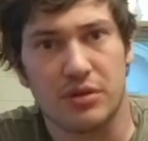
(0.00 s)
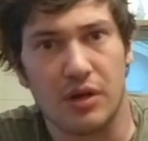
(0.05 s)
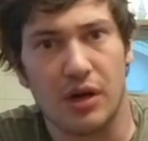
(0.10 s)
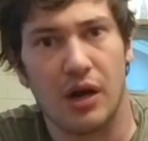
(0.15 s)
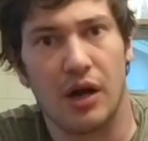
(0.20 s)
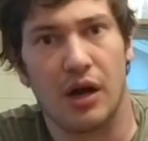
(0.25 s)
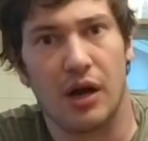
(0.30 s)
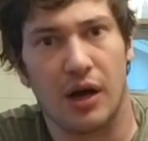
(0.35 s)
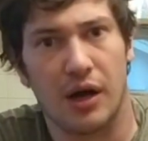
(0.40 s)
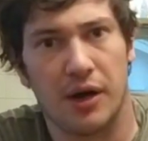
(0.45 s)

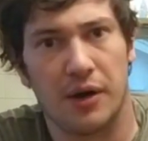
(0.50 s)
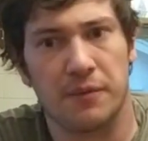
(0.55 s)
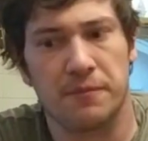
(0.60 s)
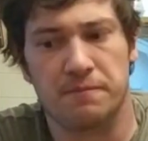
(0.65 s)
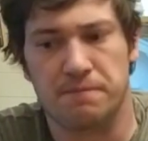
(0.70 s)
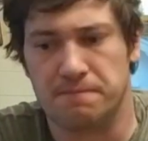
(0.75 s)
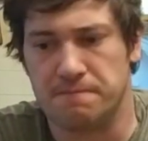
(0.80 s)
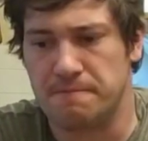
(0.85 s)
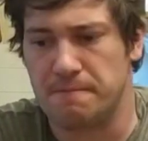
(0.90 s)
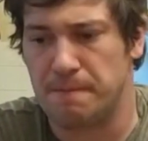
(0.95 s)

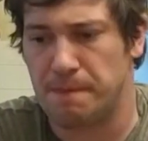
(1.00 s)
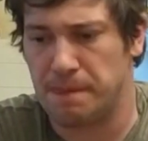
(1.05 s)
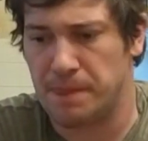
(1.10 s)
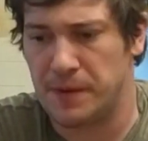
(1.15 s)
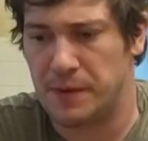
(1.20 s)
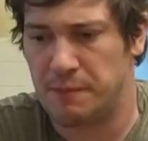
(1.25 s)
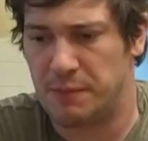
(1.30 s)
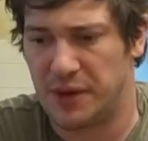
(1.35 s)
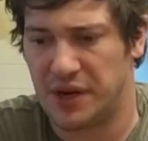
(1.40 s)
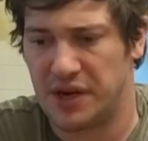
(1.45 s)

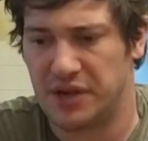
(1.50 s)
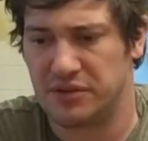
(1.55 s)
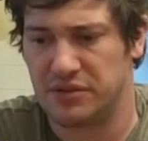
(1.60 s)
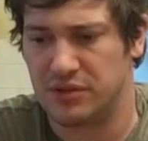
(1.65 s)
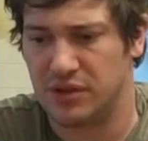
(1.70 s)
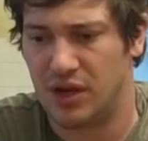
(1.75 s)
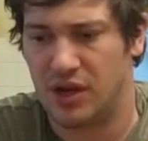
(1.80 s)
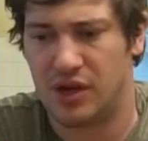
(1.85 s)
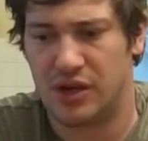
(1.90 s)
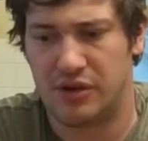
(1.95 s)
but I
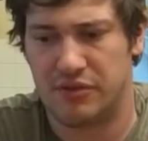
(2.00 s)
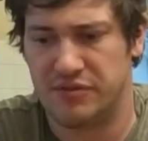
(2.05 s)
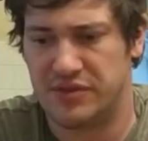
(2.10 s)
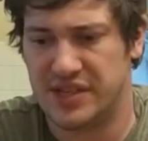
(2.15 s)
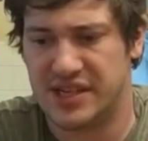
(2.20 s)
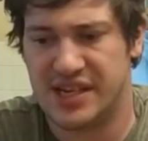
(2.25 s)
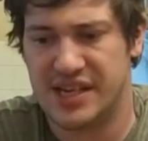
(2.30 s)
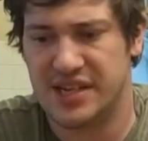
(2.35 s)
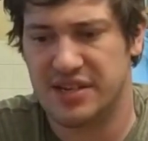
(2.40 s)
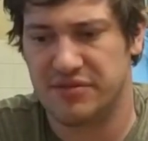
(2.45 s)
love the
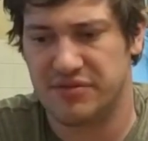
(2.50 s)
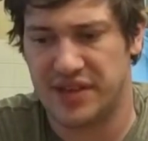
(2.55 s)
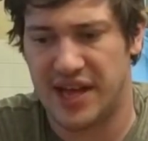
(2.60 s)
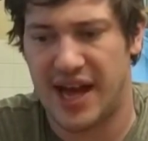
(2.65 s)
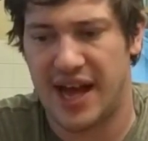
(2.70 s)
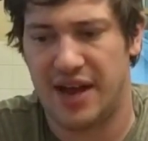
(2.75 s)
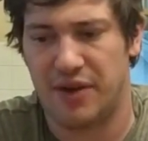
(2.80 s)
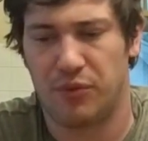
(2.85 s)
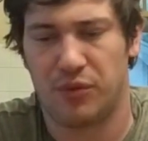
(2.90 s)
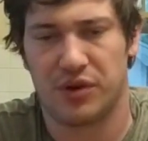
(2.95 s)
heat of
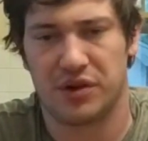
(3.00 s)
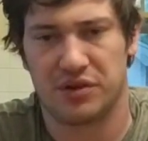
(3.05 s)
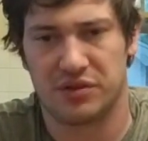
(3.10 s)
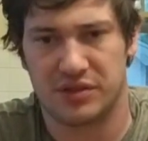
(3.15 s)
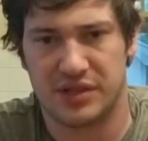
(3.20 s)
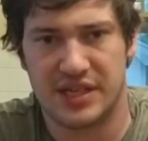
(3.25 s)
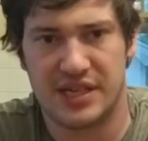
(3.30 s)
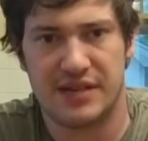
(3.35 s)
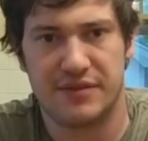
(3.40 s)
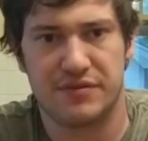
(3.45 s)
that where it
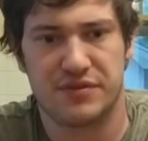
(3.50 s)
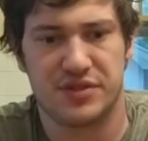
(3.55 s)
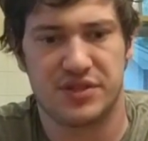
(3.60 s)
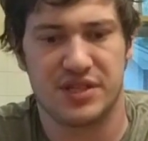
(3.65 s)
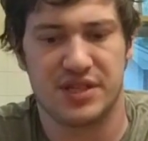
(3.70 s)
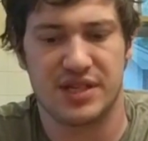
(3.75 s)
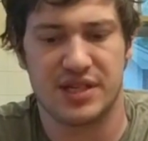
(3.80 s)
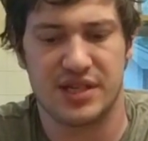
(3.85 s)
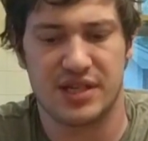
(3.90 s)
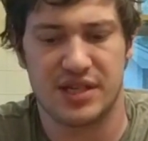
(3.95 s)
leaves
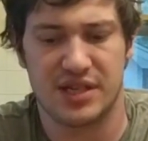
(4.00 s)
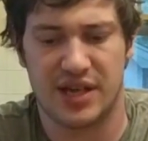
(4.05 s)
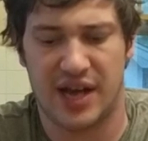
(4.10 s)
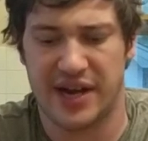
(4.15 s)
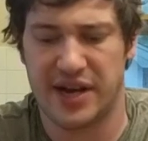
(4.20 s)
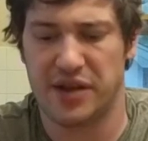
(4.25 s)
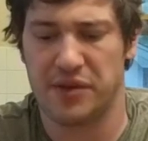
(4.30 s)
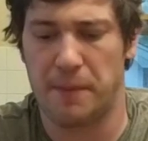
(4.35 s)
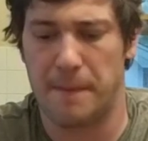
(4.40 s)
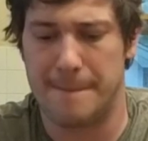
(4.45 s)
the
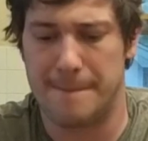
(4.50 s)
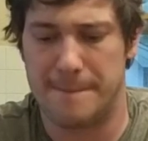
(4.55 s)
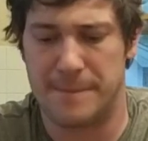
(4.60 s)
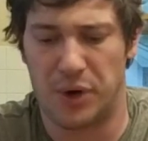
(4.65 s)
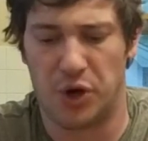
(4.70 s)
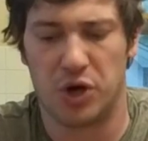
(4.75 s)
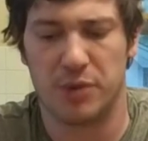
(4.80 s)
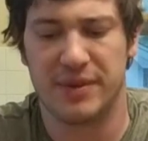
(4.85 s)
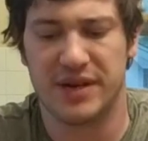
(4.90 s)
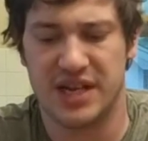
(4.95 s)
kind of
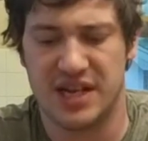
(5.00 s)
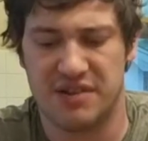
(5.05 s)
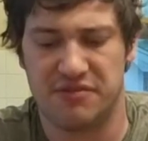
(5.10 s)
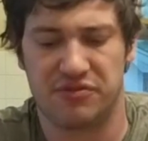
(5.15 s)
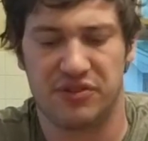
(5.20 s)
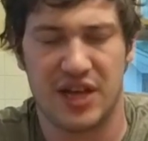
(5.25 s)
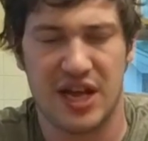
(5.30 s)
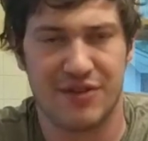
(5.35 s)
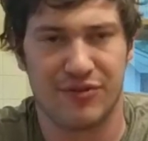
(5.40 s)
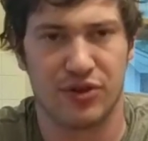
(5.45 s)
bourbony
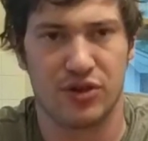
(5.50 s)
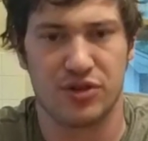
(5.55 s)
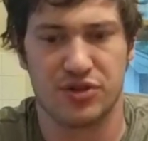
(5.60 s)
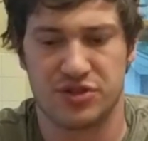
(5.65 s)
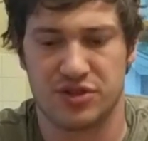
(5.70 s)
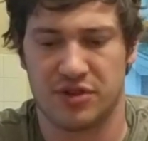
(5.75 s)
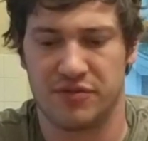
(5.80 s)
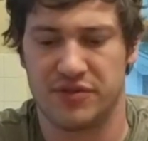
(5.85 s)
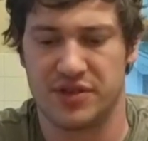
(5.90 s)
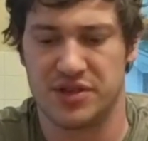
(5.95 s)

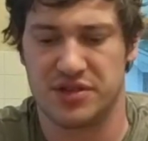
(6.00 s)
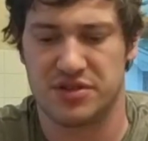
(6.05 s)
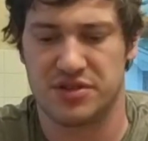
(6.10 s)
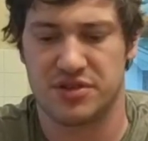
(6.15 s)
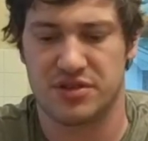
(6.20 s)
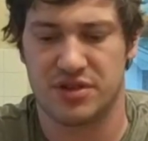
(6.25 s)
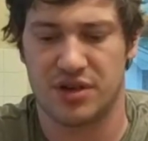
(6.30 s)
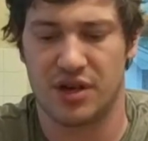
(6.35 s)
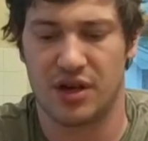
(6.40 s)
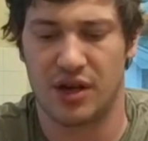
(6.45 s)
flavors of
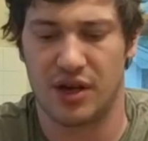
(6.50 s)
this